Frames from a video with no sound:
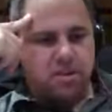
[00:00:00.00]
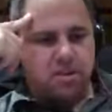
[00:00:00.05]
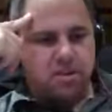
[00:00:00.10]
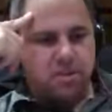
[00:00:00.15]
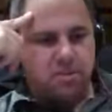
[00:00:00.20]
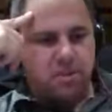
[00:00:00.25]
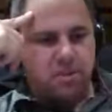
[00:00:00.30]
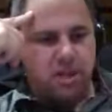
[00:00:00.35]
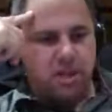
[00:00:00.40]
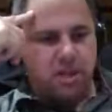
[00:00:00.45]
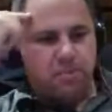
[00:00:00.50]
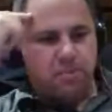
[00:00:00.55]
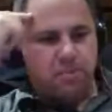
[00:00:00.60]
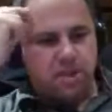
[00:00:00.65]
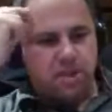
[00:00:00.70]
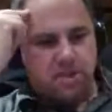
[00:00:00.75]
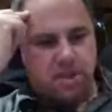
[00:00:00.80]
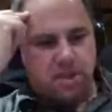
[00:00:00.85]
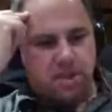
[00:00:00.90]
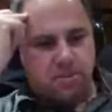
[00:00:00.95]

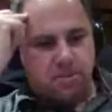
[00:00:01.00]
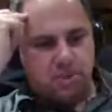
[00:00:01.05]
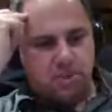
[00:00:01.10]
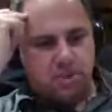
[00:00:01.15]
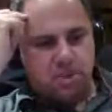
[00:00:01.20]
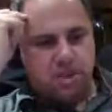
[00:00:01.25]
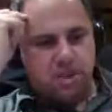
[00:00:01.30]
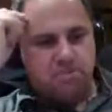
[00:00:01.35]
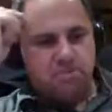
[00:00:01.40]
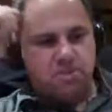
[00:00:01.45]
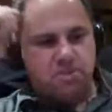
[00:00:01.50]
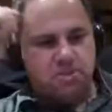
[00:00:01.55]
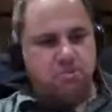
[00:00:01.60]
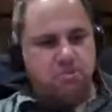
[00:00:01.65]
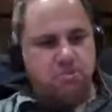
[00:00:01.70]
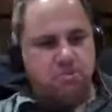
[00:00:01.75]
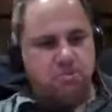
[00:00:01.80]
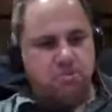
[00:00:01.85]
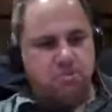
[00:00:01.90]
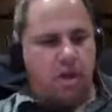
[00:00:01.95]
Ben's number
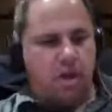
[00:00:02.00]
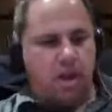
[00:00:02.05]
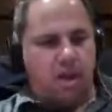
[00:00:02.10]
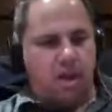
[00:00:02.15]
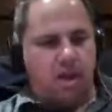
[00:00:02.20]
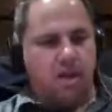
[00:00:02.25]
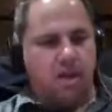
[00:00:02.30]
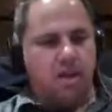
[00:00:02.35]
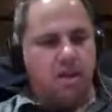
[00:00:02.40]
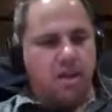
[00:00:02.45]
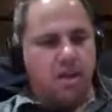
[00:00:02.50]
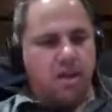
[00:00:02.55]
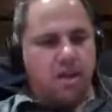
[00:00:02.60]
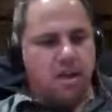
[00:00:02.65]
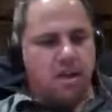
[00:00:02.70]
seems more in line